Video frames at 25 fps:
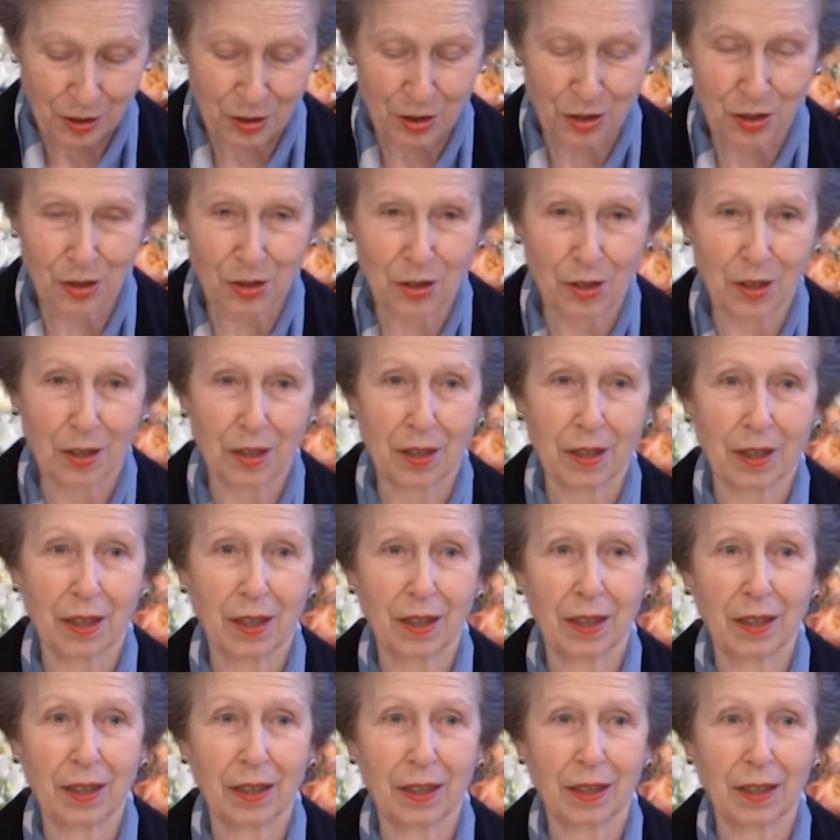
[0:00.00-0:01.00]
this is
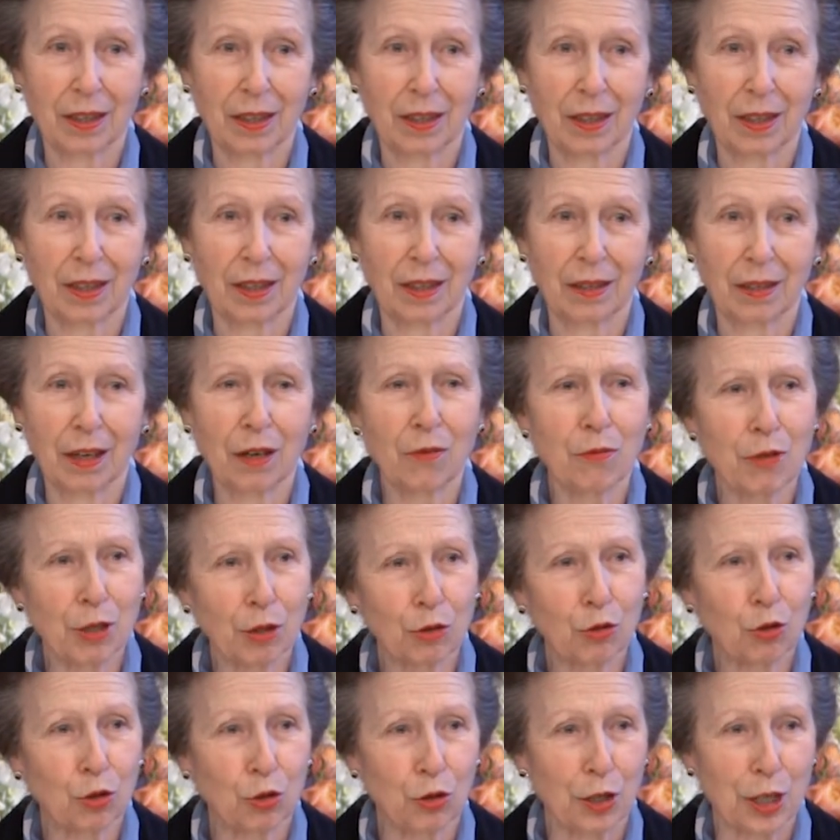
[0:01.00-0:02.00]
a, a, a,
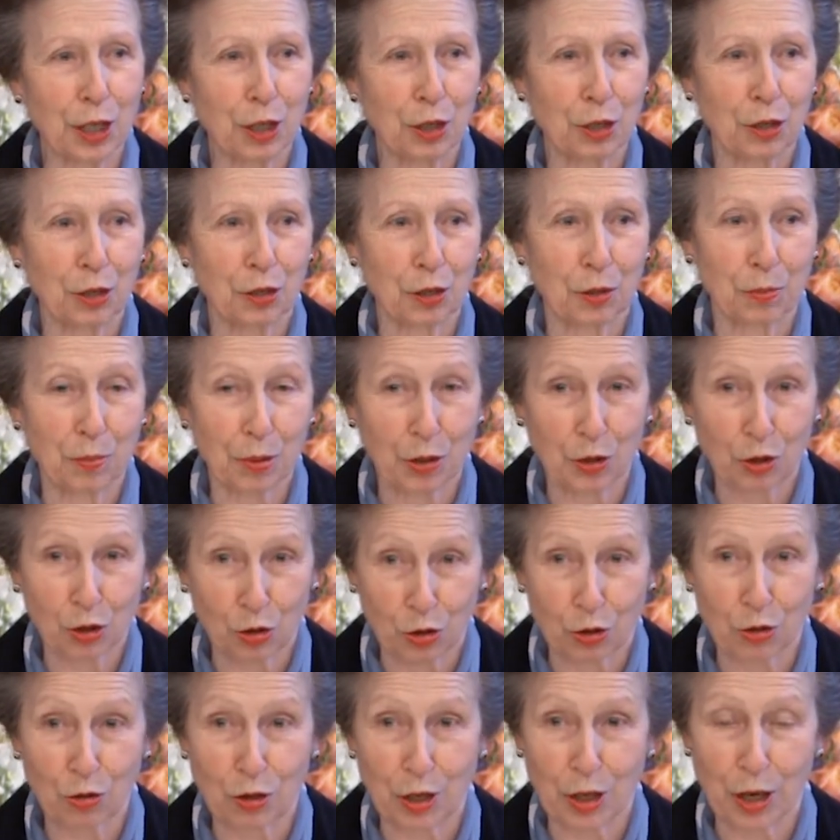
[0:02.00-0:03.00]
real treat to be
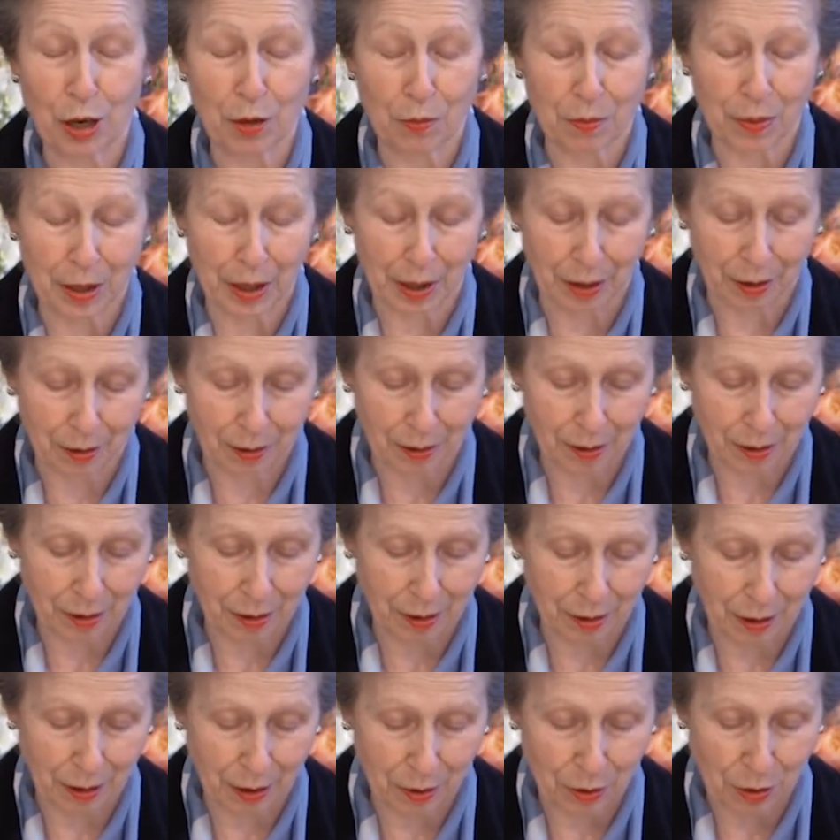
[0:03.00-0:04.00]
truly opening
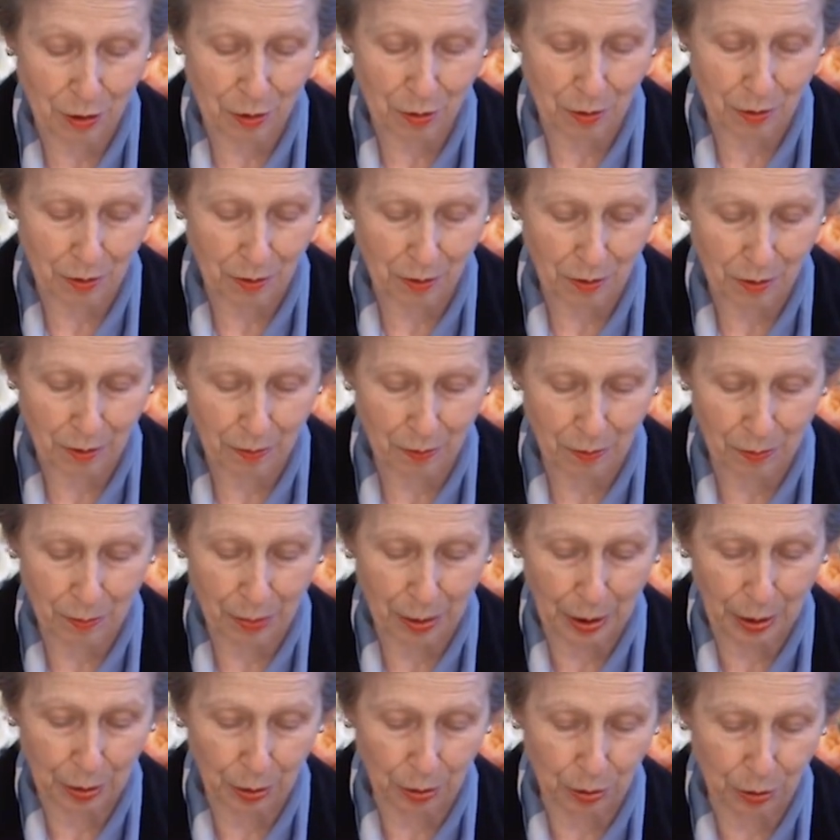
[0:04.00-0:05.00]
a, a new
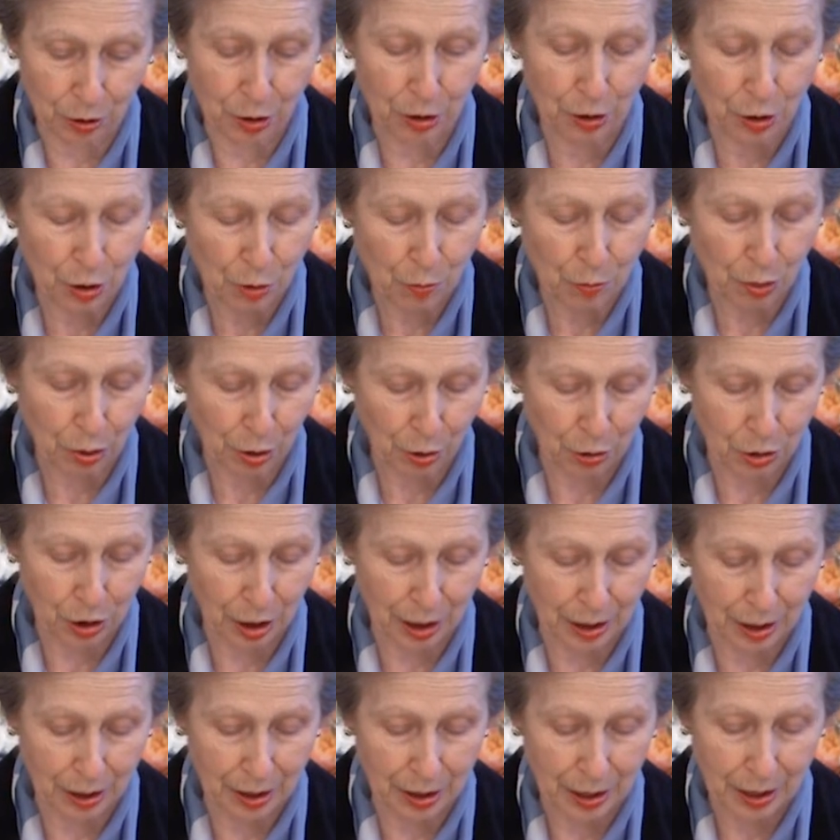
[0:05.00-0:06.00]
build, a new
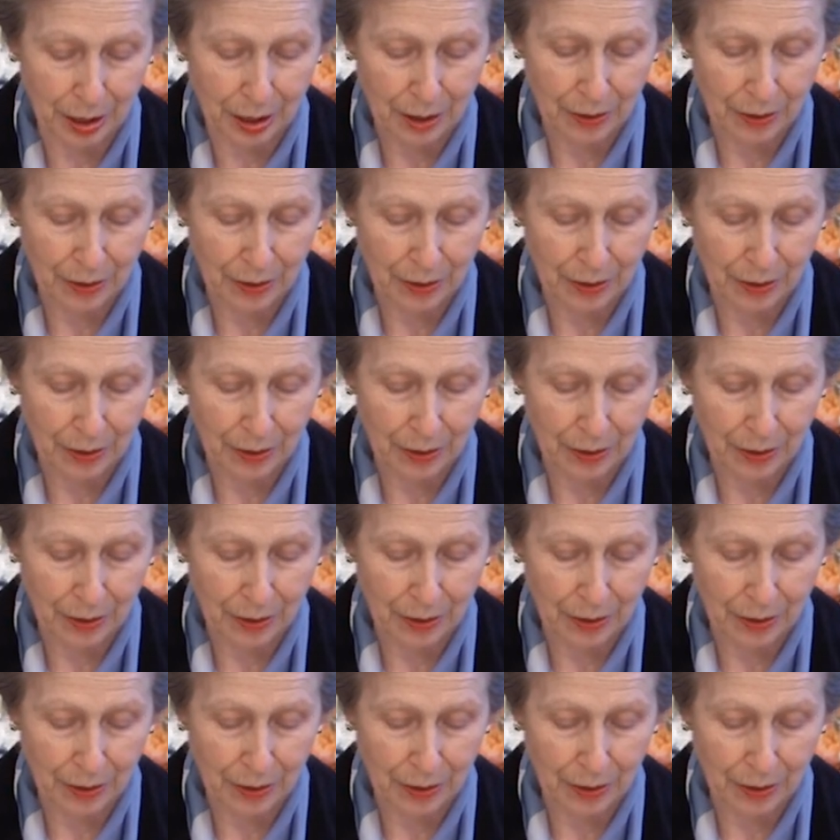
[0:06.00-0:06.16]
project